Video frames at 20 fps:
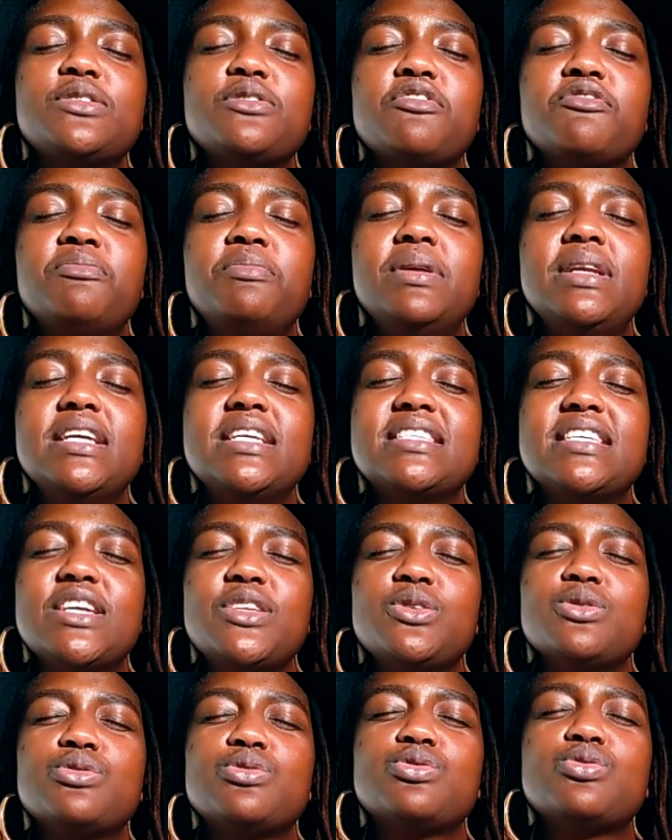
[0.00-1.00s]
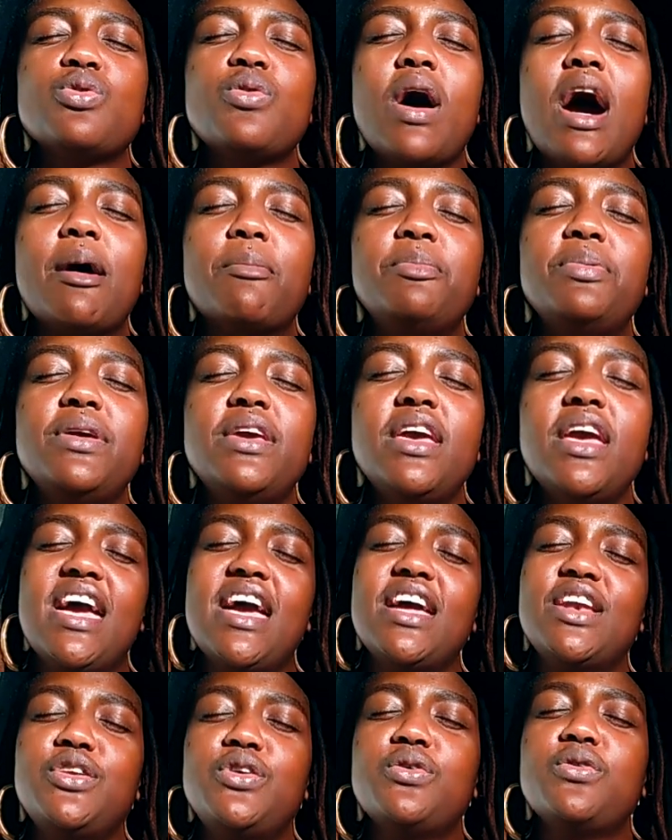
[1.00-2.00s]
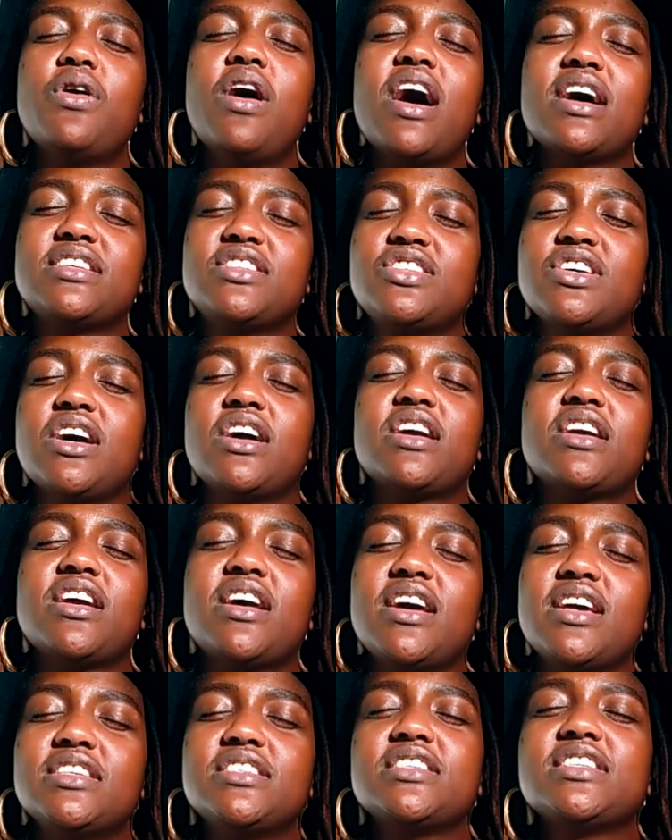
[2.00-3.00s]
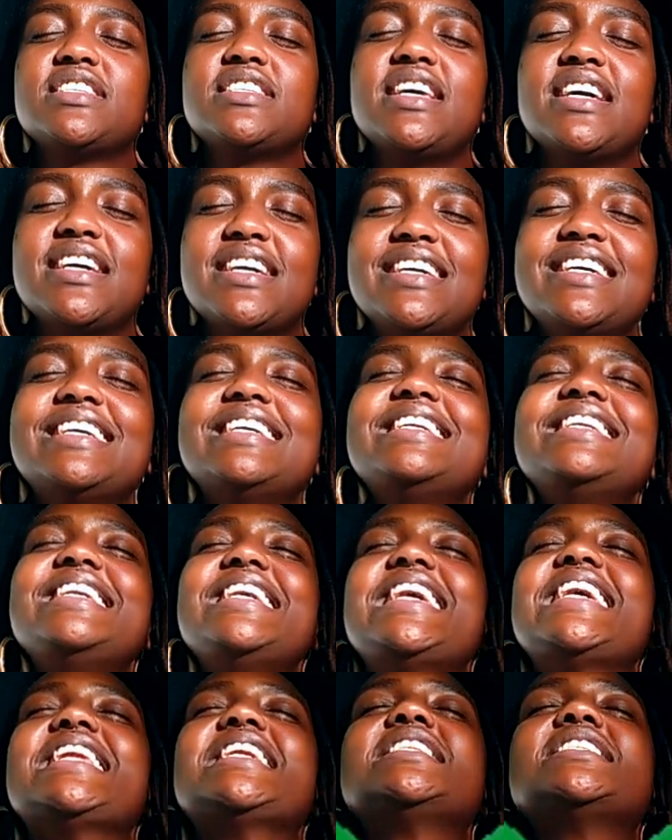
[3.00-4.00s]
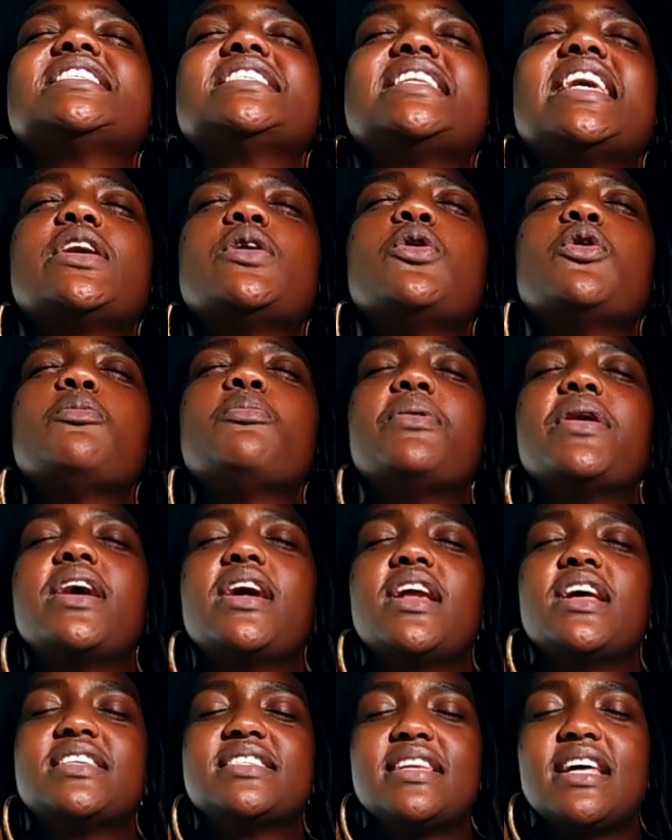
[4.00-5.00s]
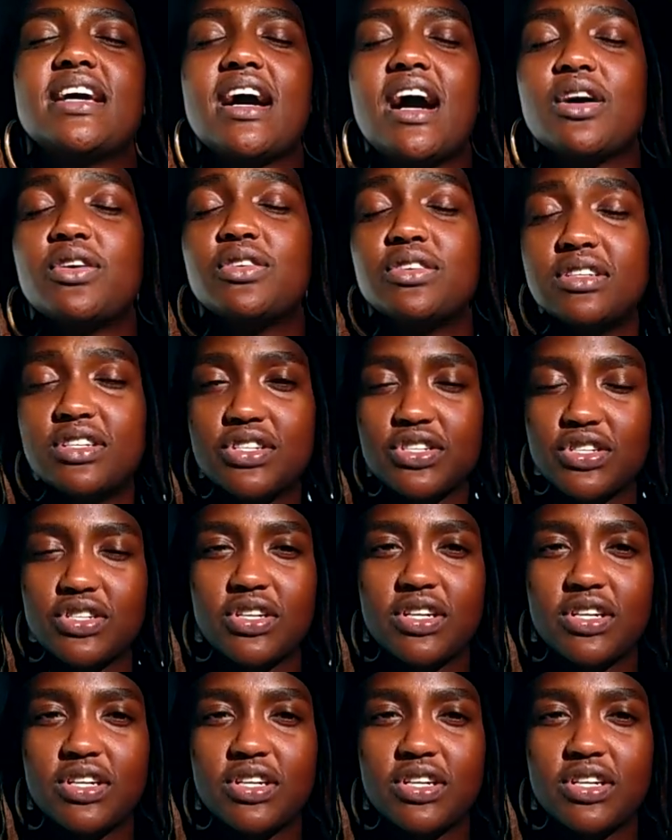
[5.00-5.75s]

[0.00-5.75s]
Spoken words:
of bliss and you're so happy, and your heart chakra is just like green and just like open, it's like unconditional